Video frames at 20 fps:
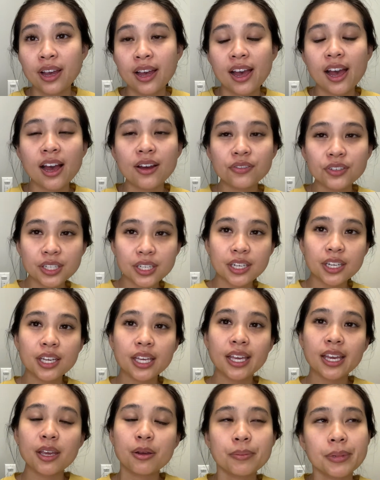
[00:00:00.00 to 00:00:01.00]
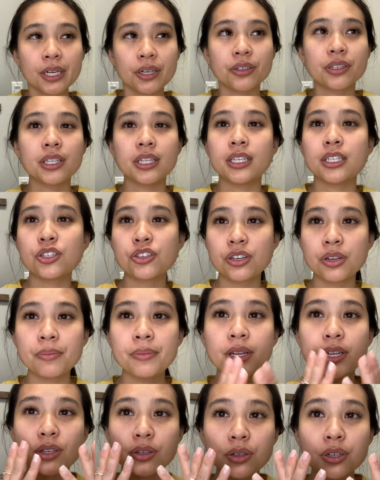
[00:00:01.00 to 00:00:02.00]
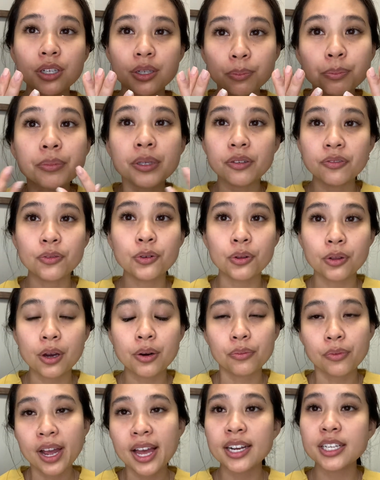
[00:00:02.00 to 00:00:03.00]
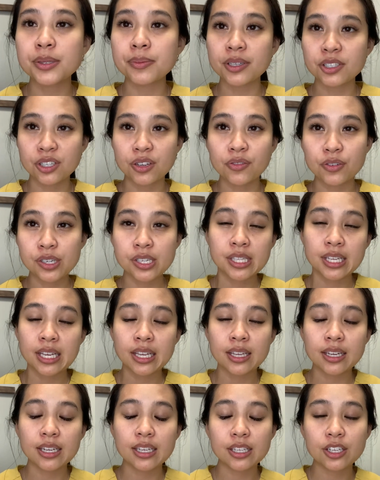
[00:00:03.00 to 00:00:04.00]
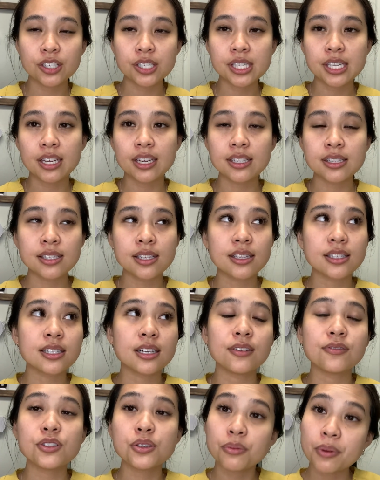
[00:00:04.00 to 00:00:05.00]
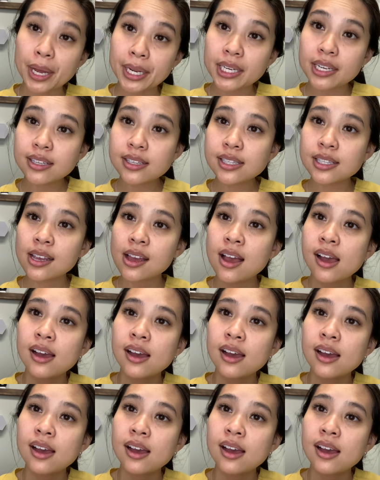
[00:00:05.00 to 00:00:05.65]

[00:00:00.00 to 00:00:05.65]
after getting a microneedling treatment, you could be full on red, especially if your skin is sensitive to redness